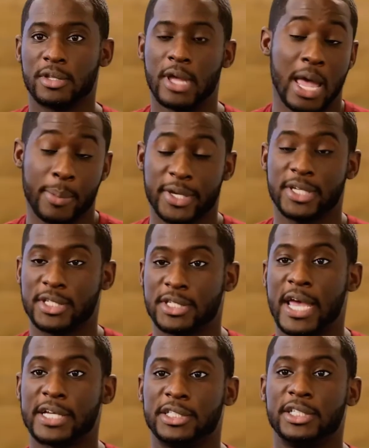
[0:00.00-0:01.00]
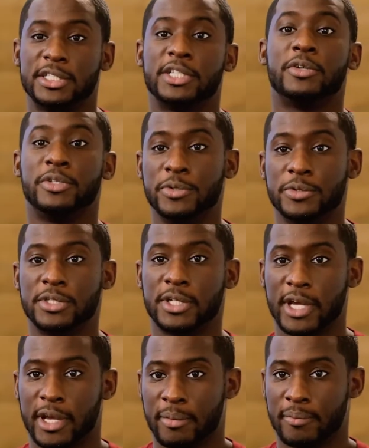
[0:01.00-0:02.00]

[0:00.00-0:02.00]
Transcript: the abacus is actually still used today.